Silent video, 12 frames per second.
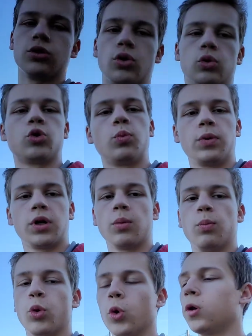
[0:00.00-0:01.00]
go to pick and
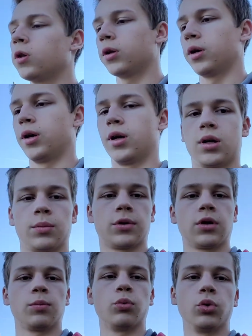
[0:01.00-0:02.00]
pull and I'm
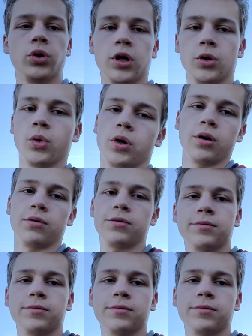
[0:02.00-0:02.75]
gonna pull that door off.